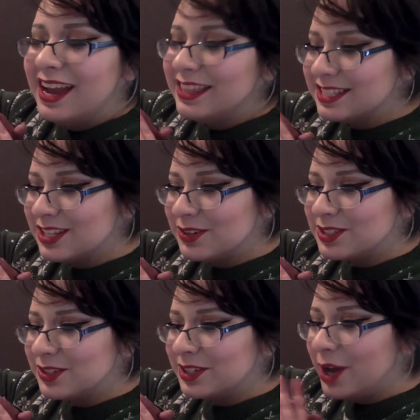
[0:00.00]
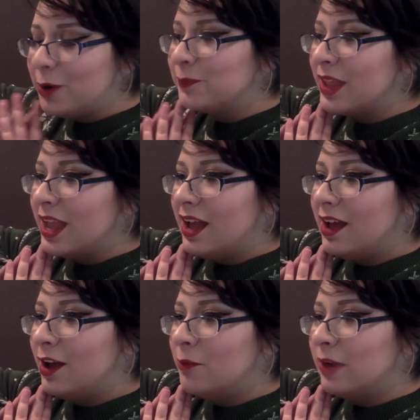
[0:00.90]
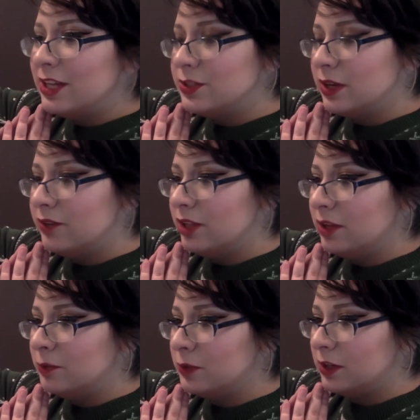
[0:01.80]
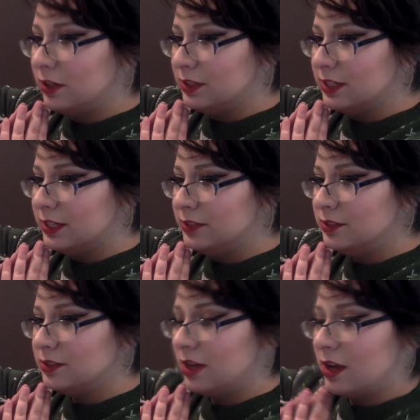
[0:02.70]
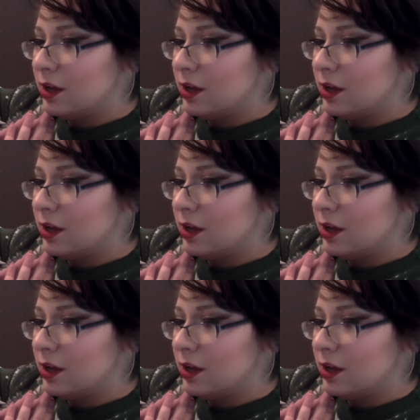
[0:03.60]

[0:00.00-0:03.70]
And that's how it's gonna go. I do have a lot more content.